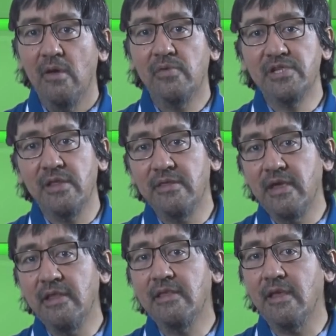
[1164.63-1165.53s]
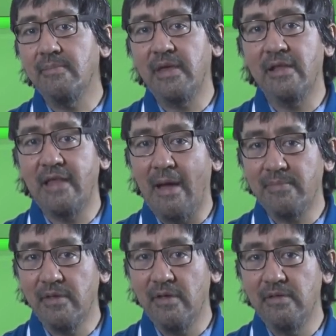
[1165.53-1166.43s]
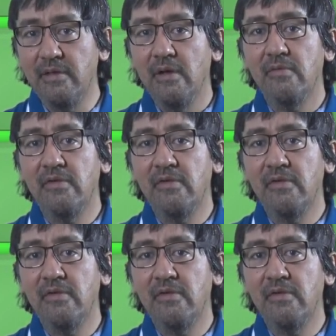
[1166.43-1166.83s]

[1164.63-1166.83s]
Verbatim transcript: which indeed can be adapted,